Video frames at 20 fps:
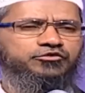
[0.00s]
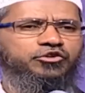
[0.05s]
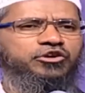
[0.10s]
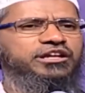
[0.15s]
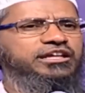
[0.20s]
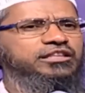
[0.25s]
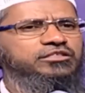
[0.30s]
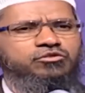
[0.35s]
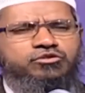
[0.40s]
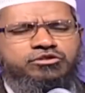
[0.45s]

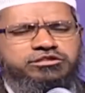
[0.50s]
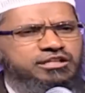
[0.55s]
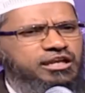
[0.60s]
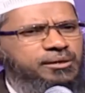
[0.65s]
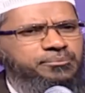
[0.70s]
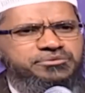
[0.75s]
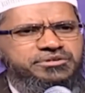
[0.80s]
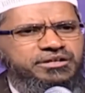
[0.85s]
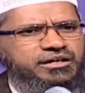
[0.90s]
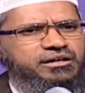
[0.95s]
So in Hindu
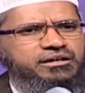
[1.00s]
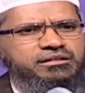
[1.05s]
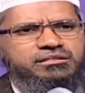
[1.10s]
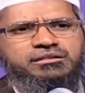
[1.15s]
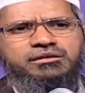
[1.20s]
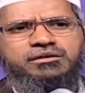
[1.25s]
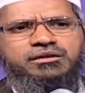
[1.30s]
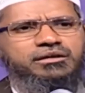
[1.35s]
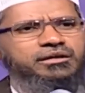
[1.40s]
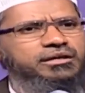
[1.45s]

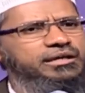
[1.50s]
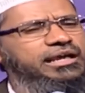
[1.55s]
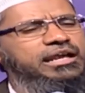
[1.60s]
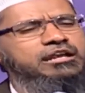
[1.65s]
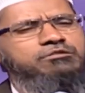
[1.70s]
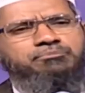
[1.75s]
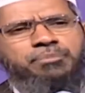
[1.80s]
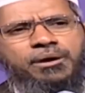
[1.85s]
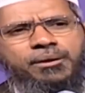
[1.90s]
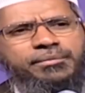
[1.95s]
scriptures,
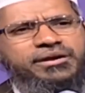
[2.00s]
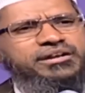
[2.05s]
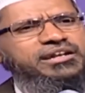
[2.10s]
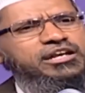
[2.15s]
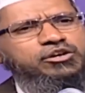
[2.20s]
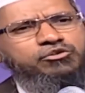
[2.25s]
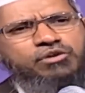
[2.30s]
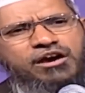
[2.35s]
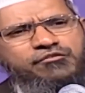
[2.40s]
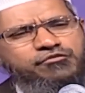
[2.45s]
it's
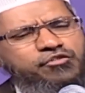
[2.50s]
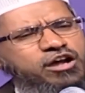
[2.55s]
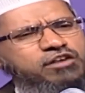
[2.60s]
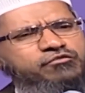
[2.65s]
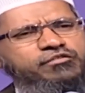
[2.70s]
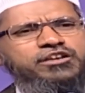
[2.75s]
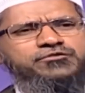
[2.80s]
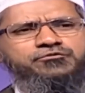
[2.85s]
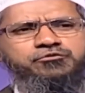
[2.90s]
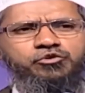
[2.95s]
permitted to have
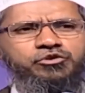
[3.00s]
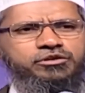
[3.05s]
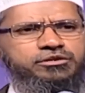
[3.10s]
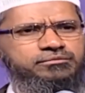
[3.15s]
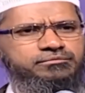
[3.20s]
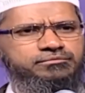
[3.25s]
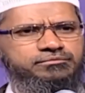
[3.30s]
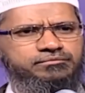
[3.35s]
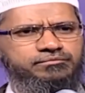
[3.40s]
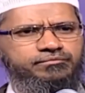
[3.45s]
non-veg
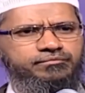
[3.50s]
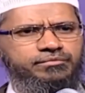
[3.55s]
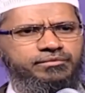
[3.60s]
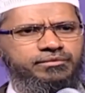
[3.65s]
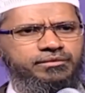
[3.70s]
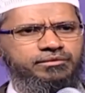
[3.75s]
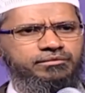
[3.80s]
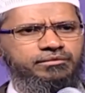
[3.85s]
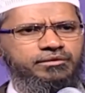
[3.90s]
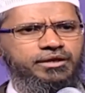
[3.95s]
food.
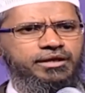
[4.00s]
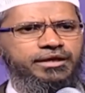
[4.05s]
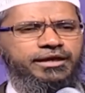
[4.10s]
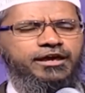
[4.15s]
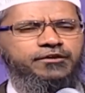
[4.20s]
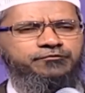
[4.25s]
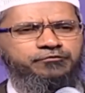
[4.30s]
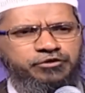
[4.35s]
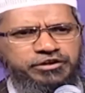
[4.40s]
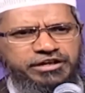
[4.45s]

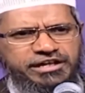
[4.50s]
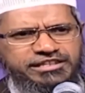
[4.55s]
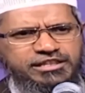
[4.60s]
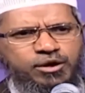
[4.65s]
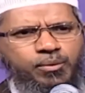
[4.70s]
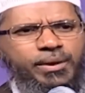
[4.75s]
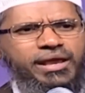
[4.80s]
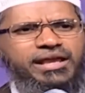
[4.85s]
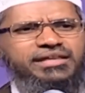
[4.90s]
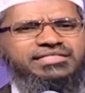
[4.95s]
If you
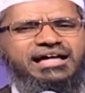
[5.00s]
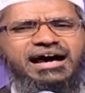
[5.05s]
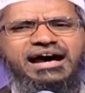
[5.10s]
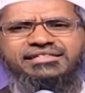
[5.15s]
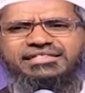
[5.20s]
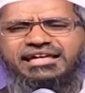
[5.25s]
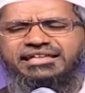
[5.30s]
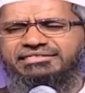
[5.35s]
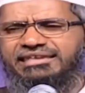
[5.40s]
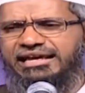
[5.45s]
read the
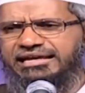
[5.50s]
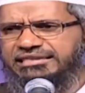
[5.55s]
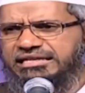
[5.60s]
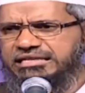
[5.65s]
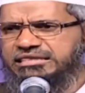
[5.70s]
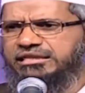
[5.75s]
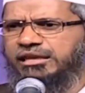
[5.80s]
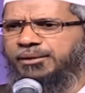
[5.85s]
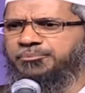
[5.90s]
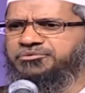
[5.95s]
Vedas and the
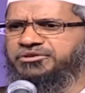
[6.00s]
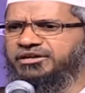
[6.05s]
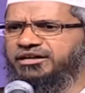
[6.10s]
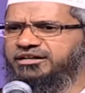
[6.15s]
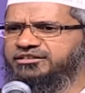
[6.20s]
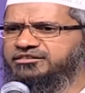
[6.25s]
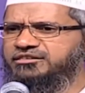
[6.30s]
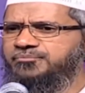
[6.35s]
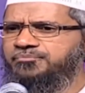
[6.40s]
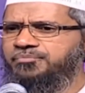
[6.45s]
other
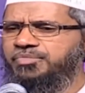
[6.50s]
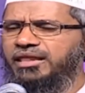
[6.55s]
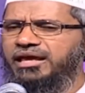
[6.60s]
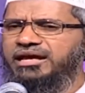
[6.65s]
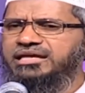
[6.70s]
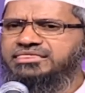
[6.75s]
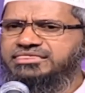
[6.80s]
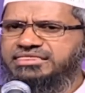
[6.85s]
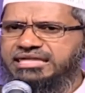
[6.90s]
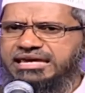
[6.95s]
scriptures,
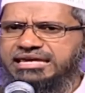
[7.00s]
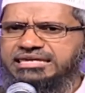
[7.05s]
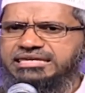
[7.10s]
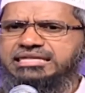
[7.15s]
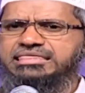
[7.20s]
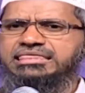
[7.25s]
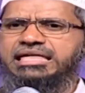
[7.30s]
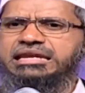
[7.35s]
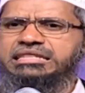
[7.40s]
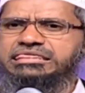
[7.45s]

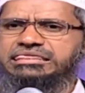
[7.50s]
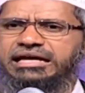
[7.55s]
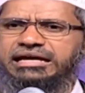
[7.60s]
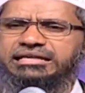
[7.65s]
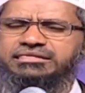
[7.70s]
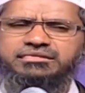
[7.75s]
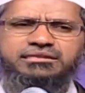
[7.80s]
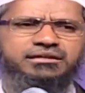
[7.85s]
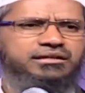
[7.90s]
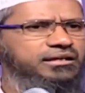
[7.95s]
sages and
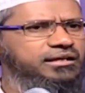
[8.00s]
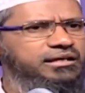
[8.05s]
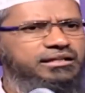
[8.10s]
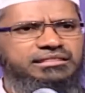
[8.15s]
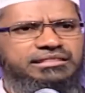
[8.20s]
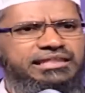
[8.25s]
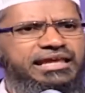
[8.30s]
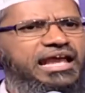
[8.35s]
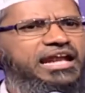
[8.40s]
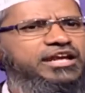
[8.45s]
sons,
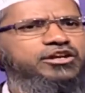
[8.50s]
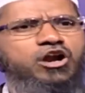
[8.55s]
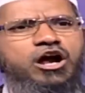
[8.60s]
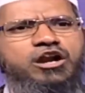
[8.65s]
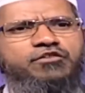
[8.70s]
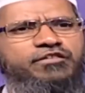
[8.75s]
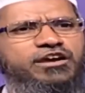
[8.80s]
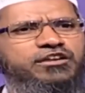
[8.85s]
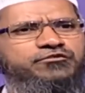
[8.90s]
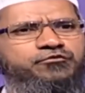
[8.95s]
they ate
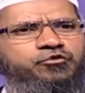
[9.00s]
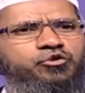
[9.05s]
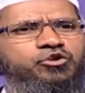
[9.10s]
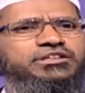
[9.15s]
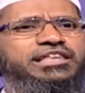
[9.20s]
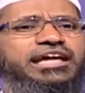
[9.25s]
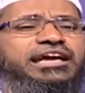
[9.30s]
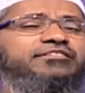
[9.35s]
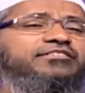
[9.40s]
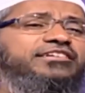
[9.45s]
non-veg
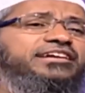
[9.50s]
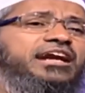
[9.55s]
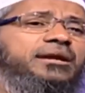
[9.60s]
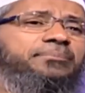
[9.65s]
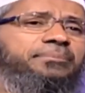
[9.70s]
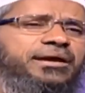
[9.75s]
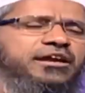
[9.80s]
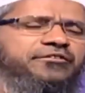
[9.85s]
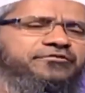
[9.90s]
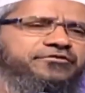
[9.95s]
food, they even ate